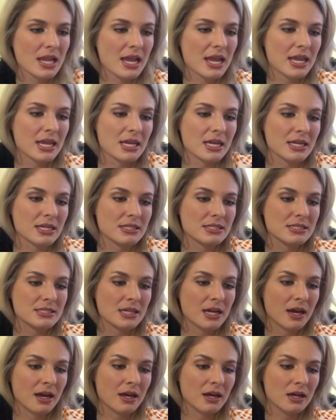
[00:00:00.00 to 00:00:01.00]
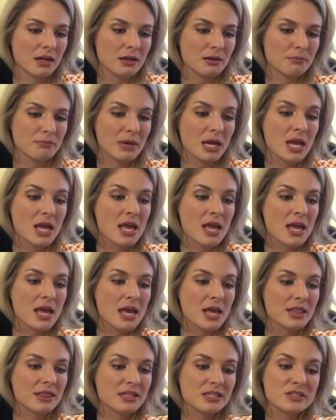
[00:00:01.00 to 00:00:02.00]
And
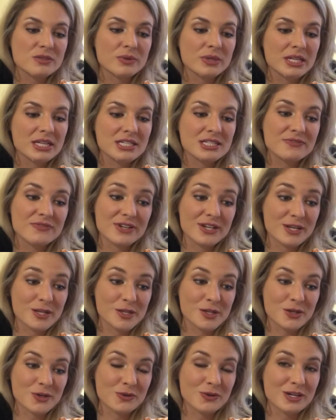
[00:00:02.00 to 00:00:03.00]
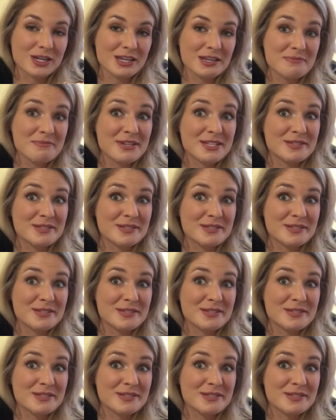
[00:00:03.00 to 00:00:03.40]
this one is vanilla cream.